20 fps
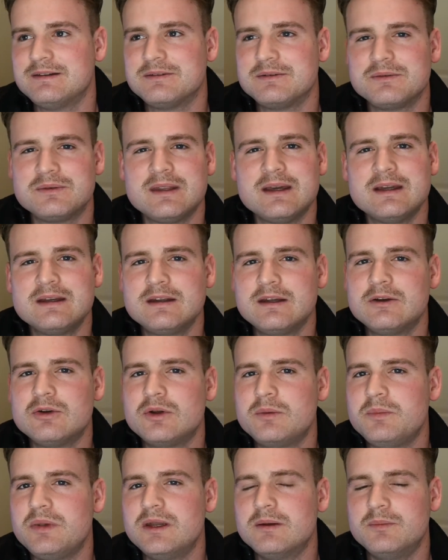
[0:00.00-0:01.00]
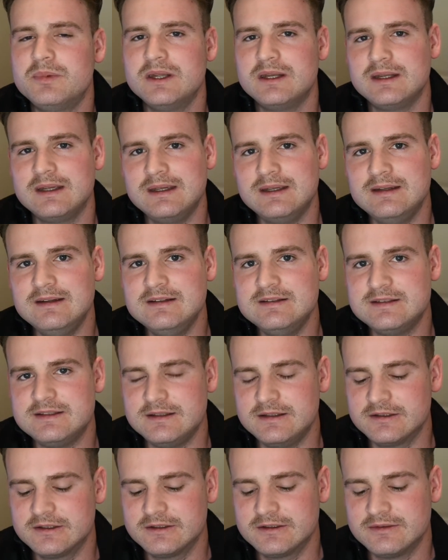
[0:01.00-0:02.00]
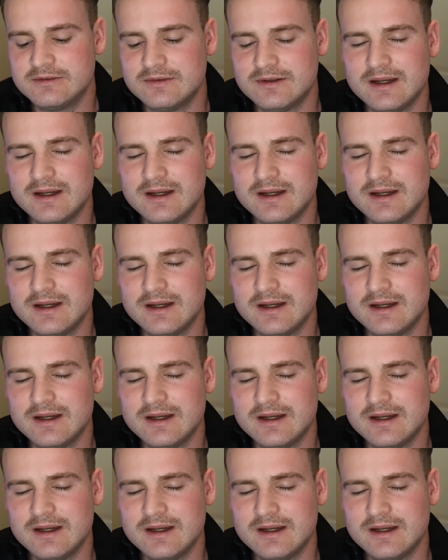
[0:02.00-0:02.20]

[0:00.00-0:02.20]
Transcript: then it would be a bit easier.